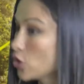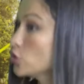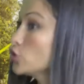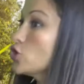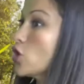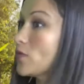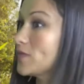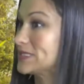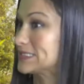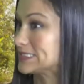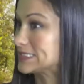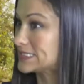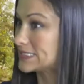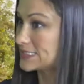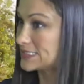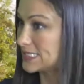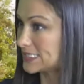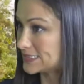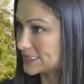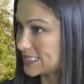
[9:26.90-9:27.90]
no, this is the
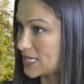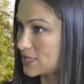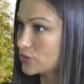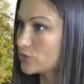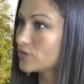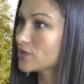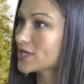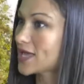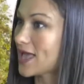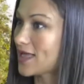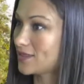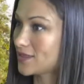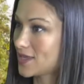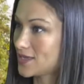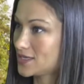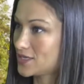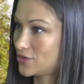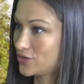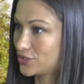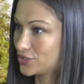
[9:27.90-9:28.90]
6th annual gala
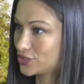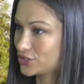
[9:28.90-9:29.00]
here in